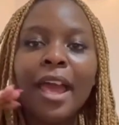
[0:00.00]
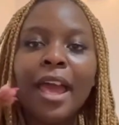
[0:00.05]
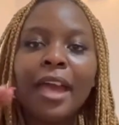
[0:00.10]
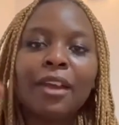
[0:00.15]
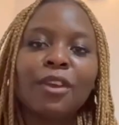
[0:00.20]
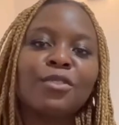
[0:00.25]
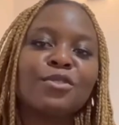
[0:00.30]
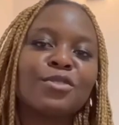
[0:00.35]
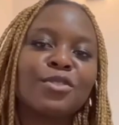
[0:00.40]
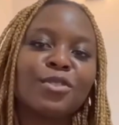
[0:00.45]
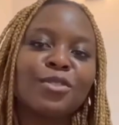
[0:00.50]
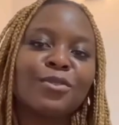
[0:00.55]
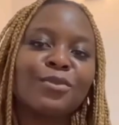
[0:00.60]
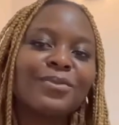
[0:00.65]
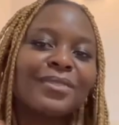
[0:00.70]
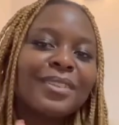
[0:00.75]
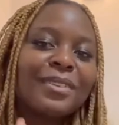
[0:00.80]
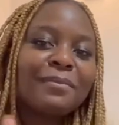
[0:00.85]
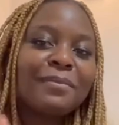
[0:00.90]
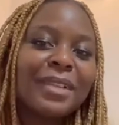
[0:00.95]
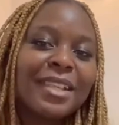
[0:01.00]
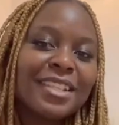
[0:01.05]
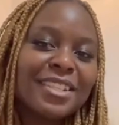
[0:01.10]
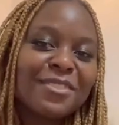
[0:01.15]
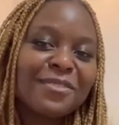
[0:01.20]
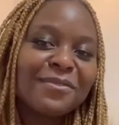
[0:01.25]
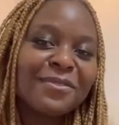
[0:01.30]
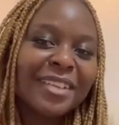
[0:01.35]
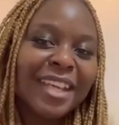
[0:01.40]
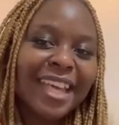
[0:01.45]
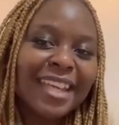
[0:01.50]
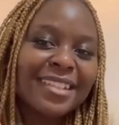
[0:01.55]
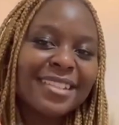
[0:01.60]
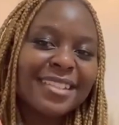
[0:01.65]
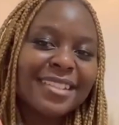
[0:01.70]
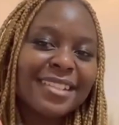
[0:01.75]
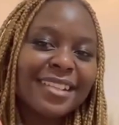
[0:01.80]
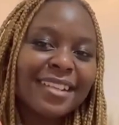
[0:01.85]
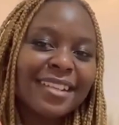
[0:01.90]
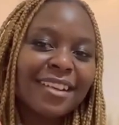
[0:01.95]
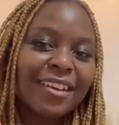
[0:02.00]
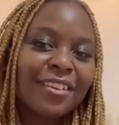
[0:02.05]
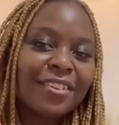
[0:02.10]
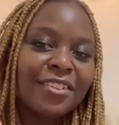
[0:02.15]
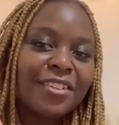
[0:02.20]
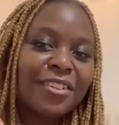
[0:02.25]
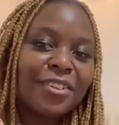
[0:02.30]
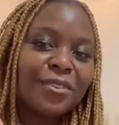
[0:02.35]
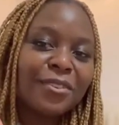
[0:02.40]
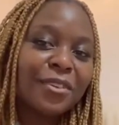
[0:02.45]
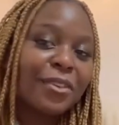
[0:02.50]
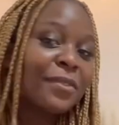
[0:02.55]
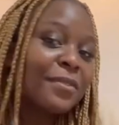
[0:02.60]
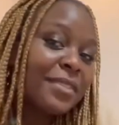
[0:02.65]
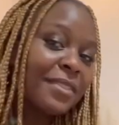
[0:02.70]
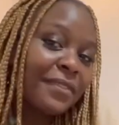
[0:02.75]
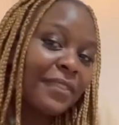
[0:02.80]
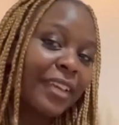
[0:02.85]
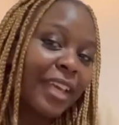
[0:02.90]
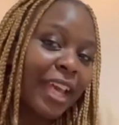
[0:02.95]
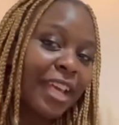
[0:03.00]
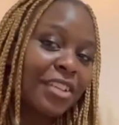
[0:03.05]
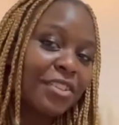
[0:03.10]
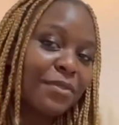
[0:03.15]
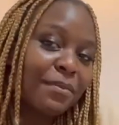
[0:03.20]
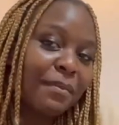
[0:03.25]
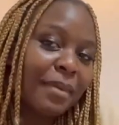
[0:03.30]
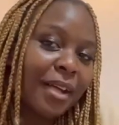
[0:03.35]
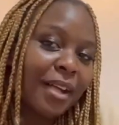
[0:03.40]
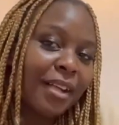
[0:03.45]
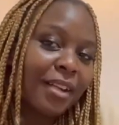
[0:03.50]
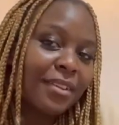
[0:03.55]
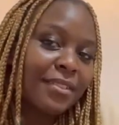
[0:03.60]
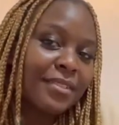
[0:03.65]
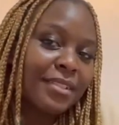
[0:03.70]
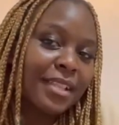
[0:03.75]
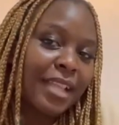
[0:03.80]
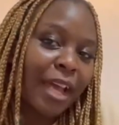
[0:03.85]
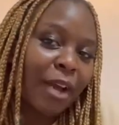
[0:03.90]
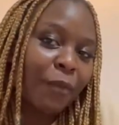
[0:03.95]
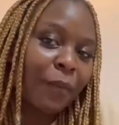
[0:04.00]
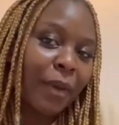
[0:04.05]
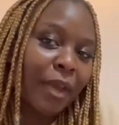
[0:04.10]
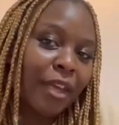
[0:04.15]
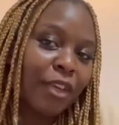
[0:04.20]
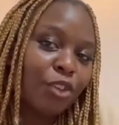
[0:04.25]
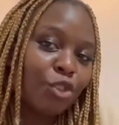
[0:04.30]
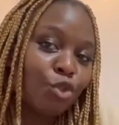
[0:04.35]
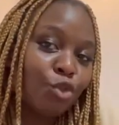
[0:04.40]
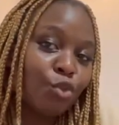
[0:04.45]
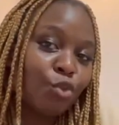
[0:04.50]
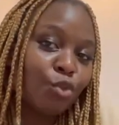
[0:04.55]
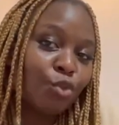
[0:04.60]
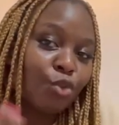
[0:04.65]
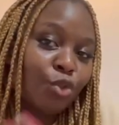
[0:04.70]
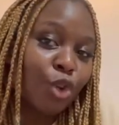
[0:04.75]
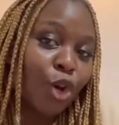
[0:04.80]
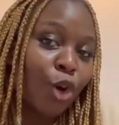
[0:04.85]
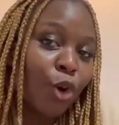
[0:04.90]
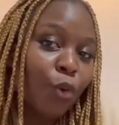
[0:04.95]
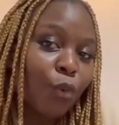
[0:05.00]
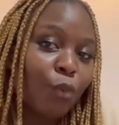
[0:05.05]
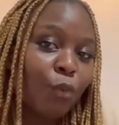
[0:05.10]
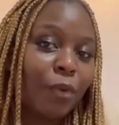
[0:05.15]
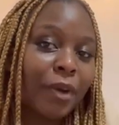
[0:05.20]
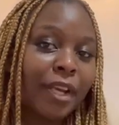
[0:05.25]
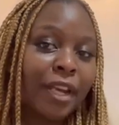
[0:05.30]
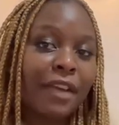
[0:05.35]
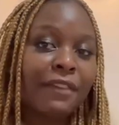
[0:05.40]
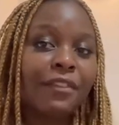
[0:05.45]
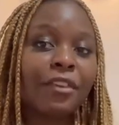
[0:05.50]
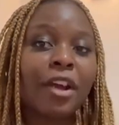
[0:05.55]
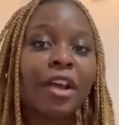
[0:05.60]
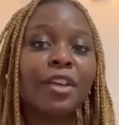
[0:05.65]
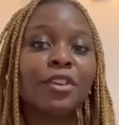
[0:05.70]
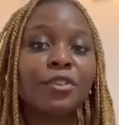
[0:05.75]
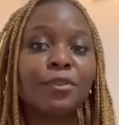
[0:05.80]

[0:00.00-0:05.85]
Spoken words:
and also please don't forget to turn on your notification bells, that way you know whenever I